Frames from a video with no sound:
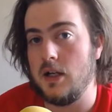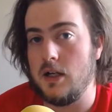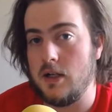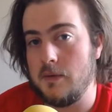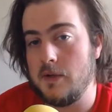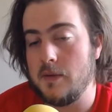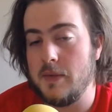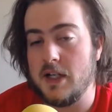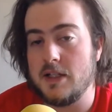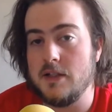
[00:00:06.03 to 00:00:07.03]
Welcome
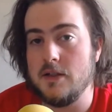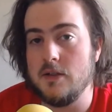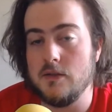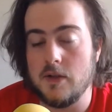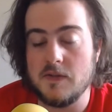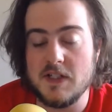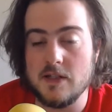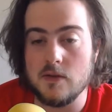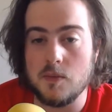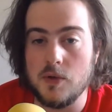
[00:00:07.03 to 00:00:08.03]
back to Rough
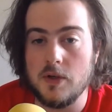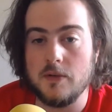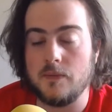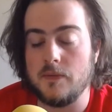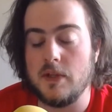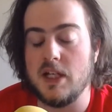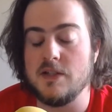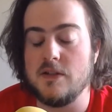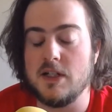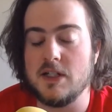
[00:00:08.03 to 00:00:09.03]
Seas Report. As
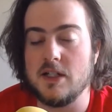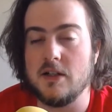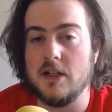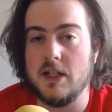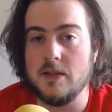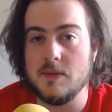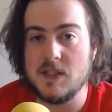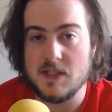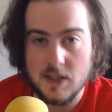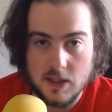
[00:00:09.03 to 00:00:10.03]
you can tell, I am
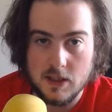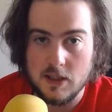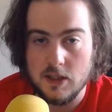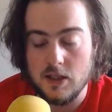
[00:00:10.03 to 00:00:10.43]
sick.